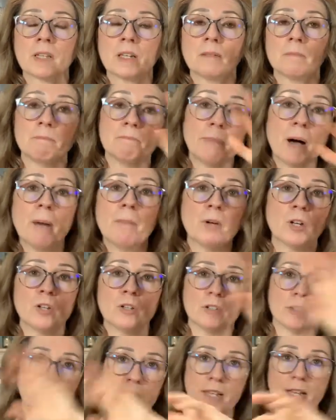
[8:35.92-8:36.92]

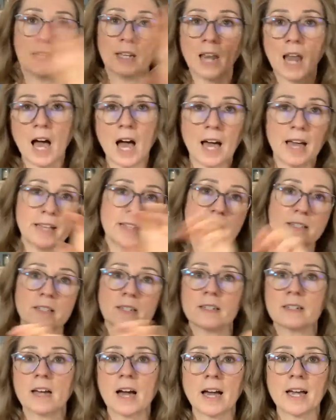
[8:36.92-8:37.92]
bubbles and lines
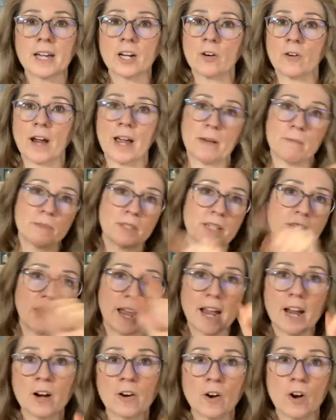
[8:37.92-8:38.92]
and diagrams and
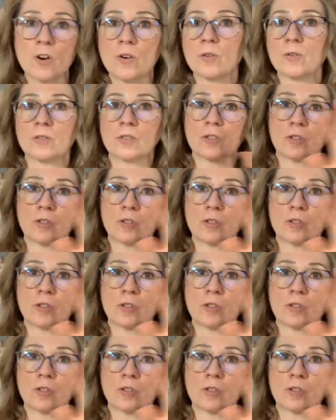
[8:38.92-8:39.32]
arrows.